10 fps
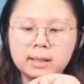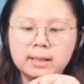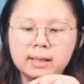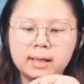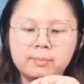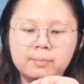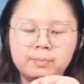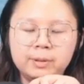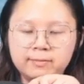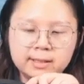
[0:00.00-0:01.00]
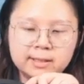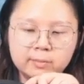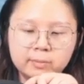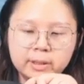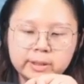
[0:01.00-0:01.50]
yeah,
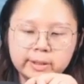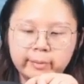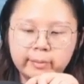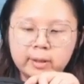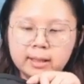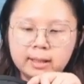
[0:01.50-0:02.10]
PVC window,